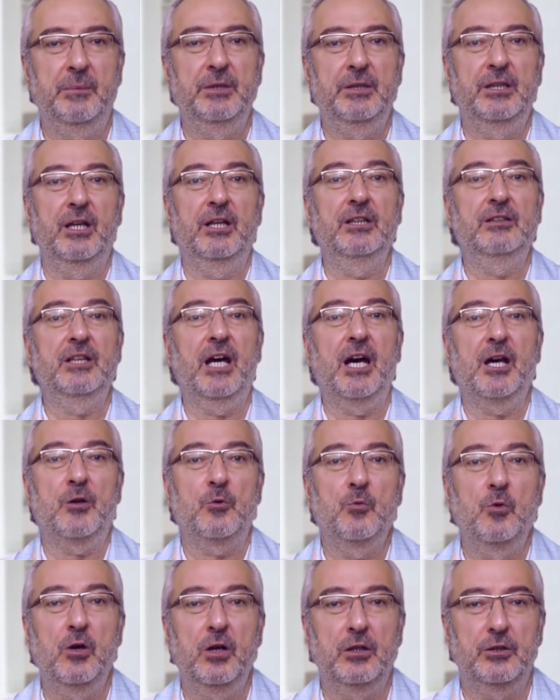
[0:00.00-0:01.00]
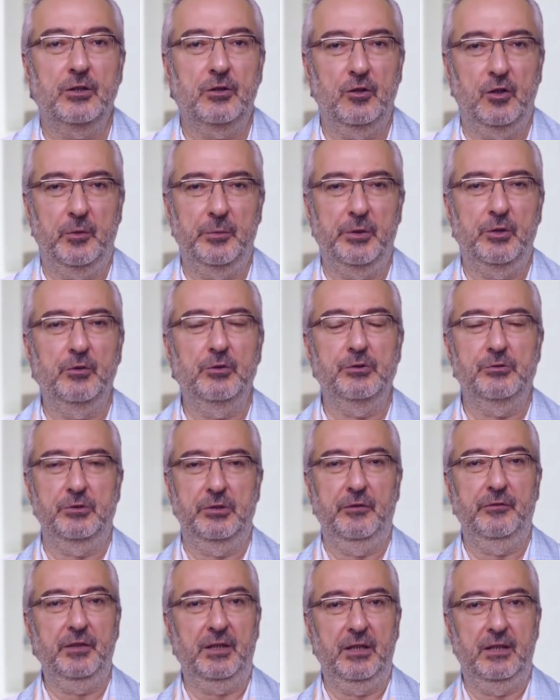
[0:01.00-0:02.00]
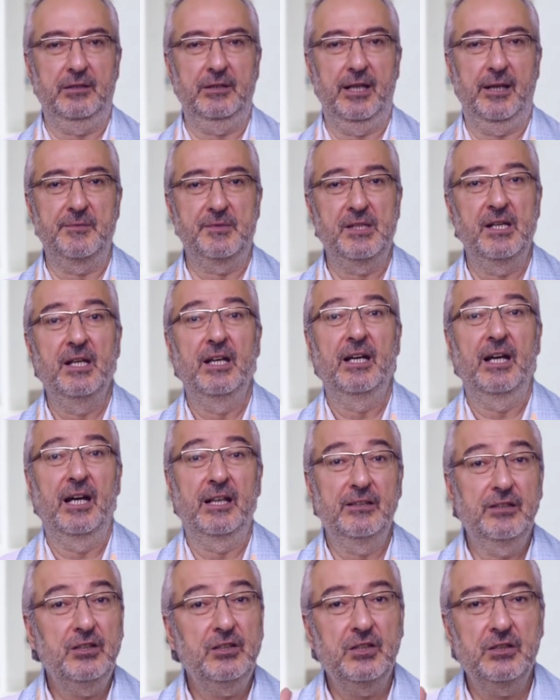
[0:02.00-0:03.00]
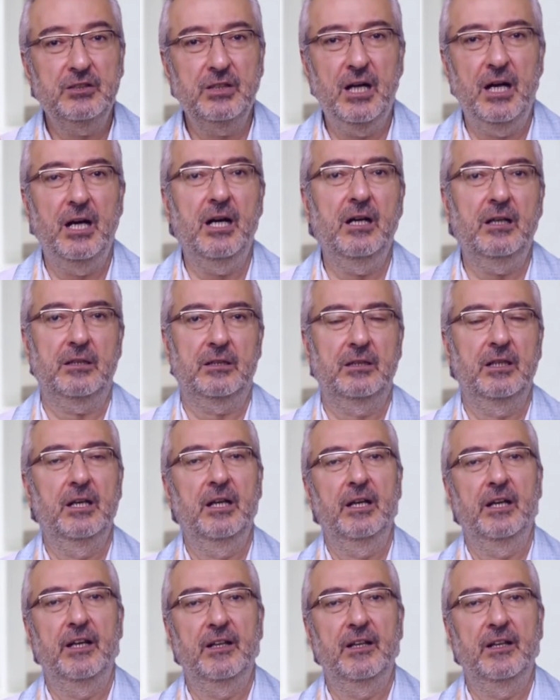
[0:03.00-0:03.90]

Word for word: maybe the entire world economy goes through difficult times. And this is hard.